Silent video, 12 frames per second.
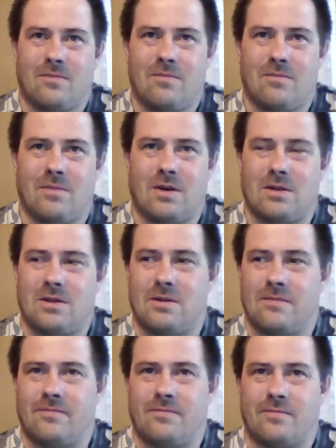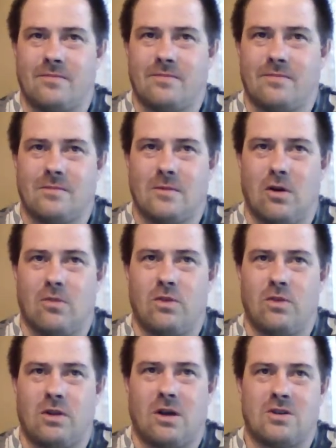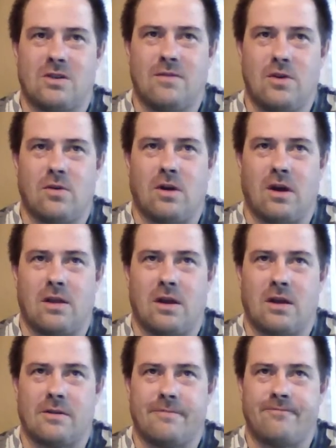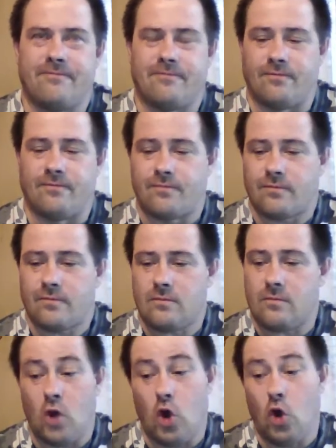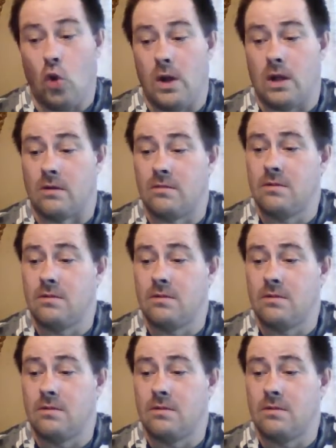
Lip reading: But oh, we lost a viewer, I think. Oh well.